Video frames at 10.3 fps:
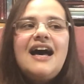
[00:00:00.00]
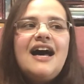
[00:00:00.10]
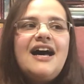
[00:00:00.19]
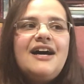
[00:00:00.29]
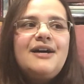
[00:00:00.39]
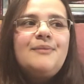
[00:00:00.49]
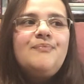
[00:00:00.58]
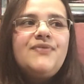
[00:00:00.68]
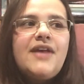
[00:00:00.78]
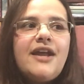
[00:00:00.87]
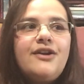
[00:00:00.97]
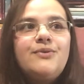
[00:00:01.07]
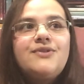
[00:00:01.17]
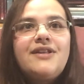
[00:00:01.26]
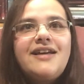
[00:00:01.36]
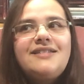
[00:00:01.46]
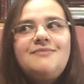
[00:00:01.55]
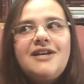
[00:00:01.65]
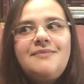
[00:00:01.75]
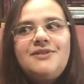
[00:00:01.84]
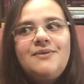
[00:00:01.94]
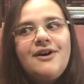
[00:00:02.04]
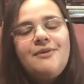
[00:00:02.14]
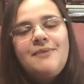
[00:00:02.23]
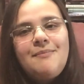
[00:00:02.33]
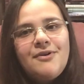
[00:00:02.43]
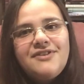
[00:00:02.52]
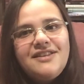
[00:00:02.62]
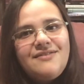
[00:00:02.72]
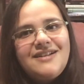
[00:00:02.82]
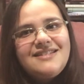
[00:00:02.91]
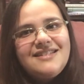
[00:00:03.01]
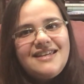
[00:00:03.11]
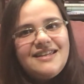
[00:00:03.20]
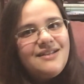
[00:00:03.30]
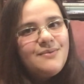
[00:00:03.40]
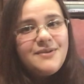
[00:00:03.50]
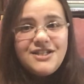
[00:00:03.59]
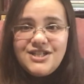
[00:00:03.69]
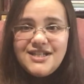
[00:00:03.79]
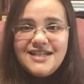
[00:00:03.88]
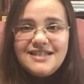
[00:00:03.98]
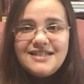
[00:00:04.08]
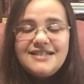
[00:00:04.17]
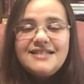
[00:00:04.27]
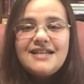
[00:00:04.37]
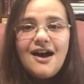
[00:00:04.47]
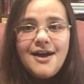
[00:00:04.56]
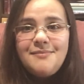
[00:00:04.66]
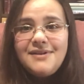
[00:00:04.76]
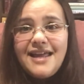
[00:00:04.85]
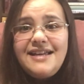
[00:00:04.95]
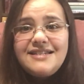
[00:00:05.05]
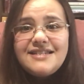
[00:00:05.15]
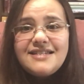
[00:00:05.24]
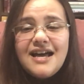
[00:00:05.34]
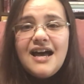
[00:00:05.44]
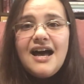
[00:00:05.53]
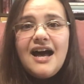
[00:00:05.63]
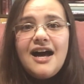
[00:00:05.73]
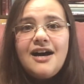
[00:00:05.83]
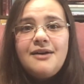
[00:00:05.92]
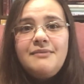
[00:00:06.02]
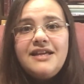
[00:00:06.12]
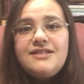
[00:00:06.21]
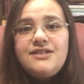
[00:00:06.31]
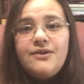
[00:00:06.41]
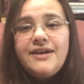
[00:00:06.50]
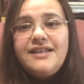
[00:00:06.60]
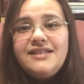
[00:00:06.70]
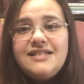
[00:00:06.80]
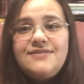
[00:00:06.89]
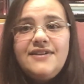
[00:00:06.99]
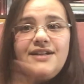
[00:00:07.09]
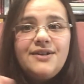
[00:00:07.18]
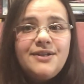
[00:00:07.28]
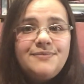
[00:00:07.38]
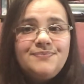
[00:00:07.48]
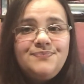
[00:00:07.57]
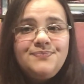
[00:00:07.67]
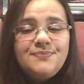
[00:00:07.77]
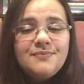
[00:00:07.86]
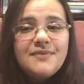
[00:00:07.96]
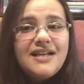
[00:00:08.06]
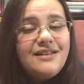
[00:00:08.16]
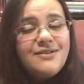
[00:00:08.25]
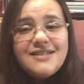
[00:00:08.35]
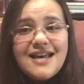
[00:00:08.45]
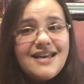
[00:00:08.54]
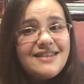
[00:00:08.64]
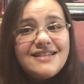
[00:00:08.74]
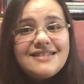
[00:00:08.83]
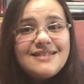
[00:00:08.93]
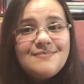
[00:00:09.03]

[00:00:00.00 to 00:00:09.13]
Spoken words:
And I'd also like some time to work on my Bothy Threads kit, which is, I'm late. It's not in this video. It looks like this.